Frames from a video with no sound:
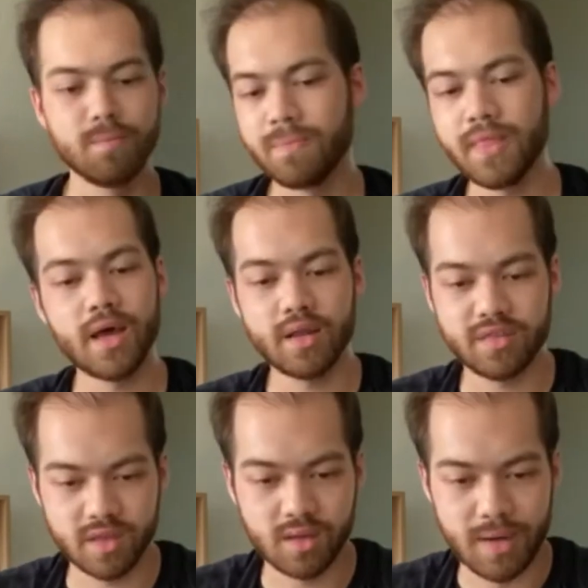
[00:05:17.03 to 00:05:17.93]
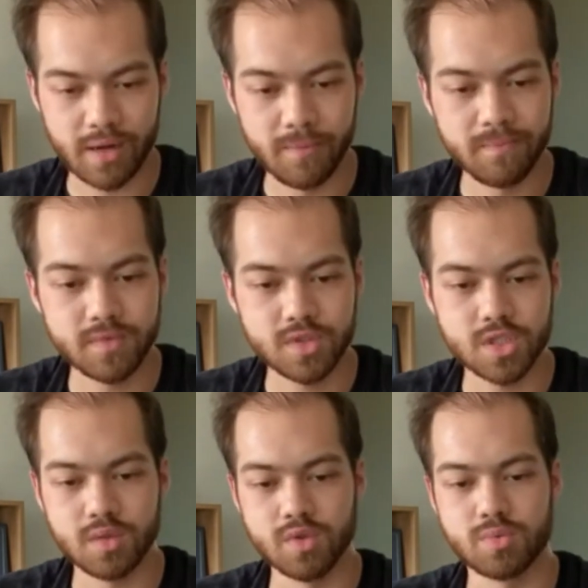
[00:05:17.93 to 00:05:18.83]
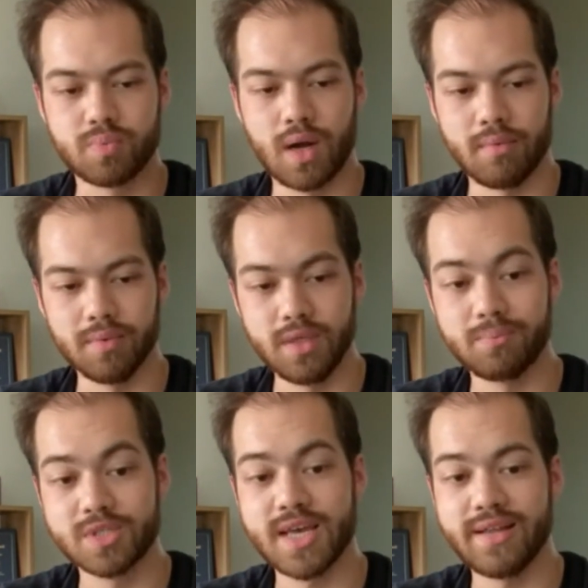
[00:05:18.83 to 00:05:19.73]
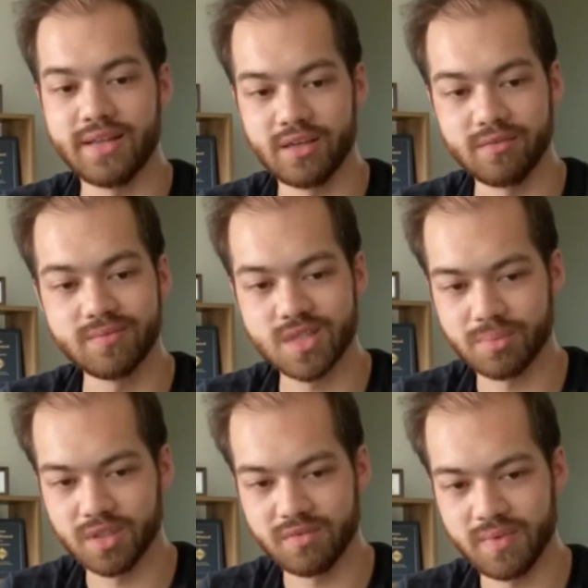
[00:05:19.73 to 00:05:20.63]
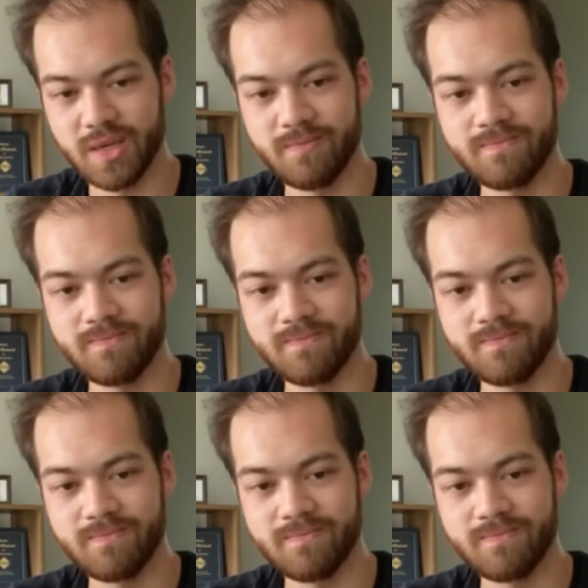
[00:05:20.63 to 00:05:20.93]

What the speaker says: Now that I think about it, she was probably pretending to believe me.